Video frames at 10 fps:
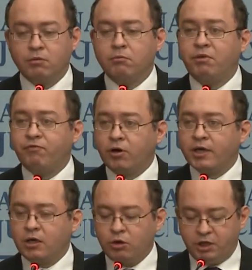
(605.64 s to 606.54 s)
Before
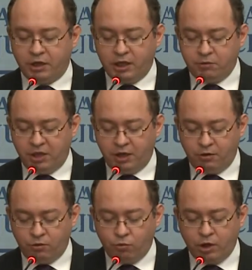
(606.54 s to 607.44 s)
concluding, let me
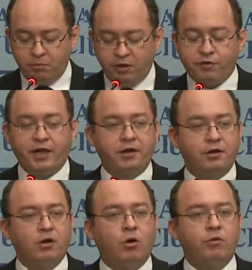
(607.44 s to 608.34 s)
warmly thank
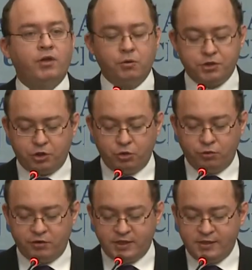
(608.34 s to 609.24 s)
all those
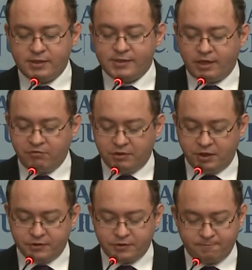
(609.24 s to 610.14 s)
who, since the
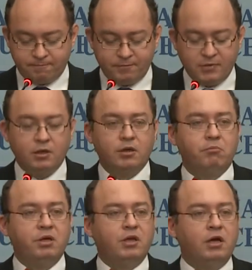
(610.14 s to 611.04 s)
70s,
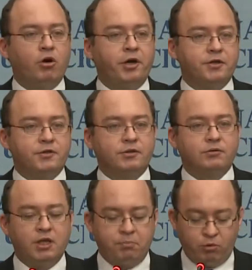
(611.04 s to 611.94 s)
be they lawyers,
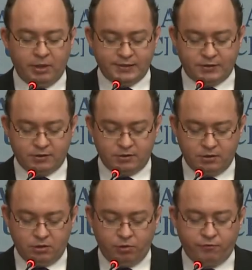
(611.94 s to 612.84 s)
diplomats,
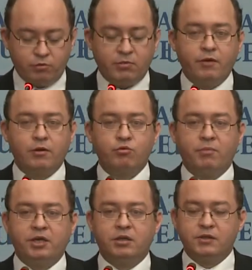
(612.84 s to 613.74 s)
or from other
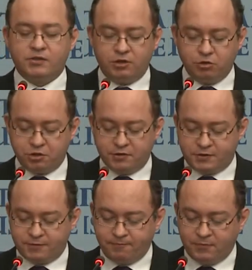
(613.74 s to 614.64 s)
Romanian
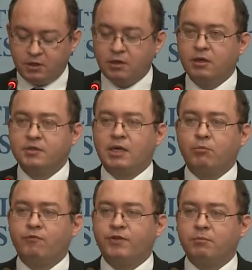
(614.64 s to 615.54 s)
institutions, and some
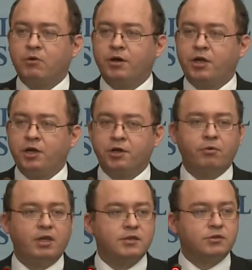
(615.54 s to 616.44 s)
of them are here
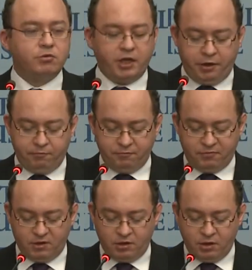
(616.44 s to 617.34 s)
with us today,
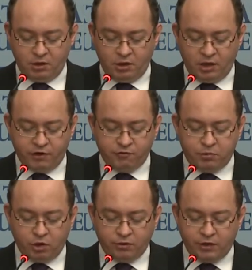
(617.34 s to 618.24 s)
have
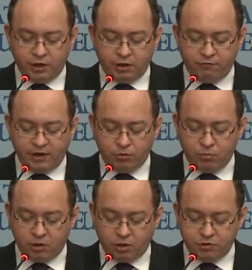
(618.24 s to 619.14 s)
brought their
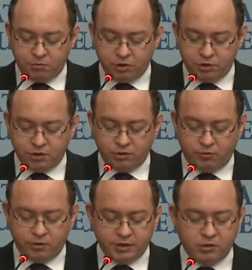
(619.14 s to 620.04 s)
valuable contribution to
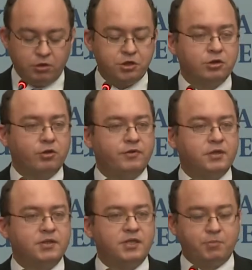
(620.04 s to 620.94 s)
the resolution of this
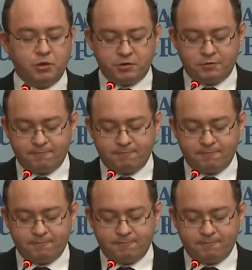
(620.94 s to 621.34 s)
dispute.